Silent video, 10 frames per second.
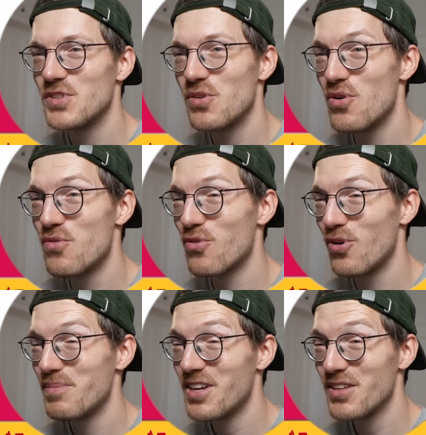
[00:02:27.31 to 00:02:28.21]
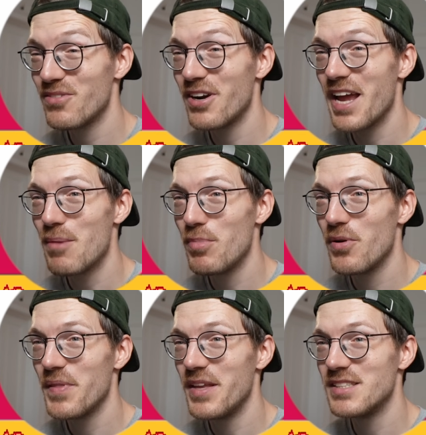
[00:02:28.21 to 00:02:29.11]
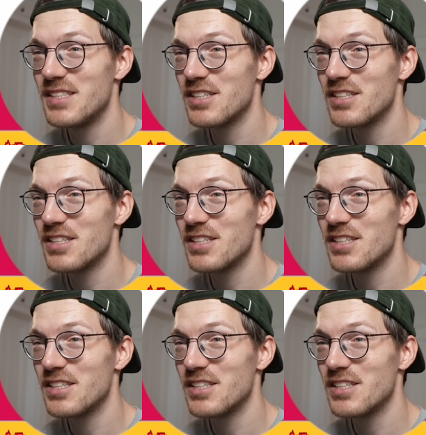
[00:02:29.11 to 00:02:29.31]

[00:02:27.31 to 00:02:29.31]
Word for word: So overall, I'm not very happy with this.